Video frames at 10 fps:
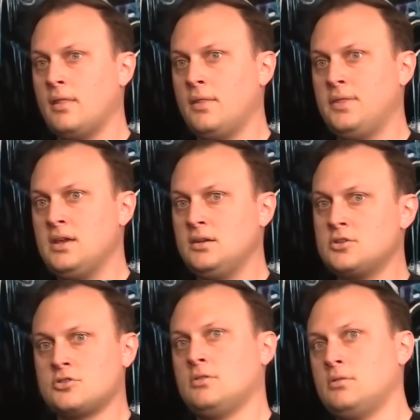The
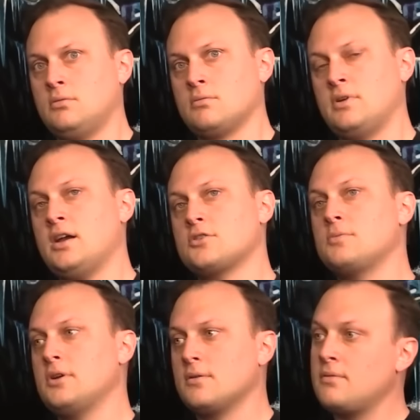initial
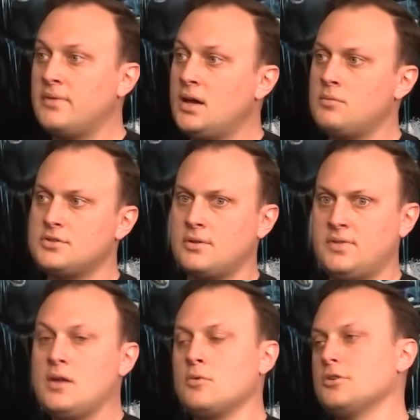reaction we heard from them was
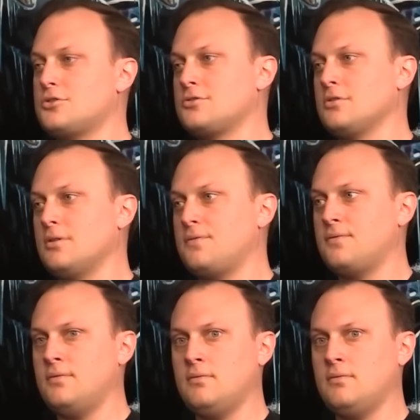they weren't sure if